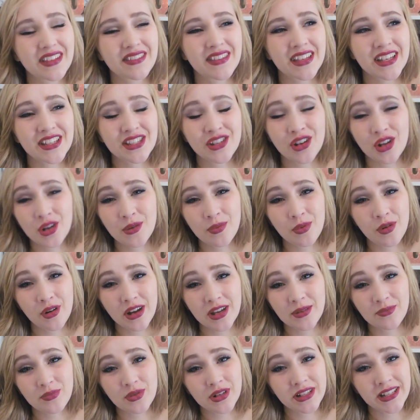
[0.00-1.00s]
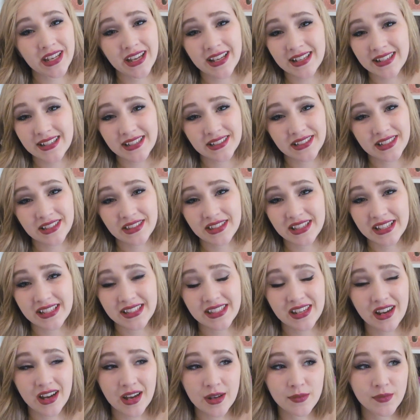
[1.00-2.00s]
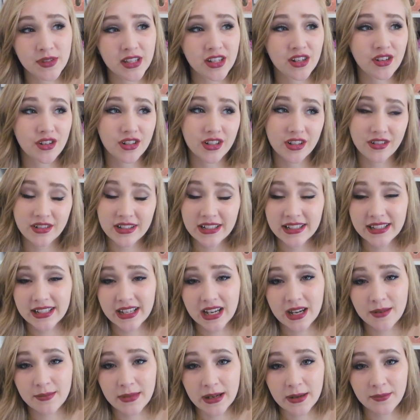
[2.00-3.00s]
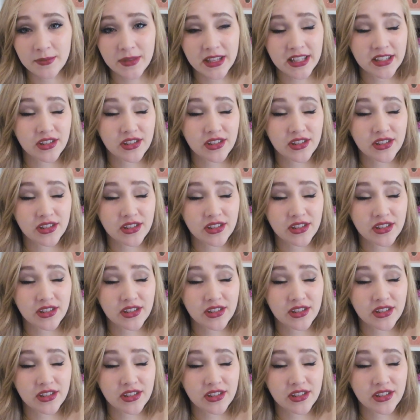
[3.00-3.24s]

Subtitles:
There's no point pretending that these times are not going to come up.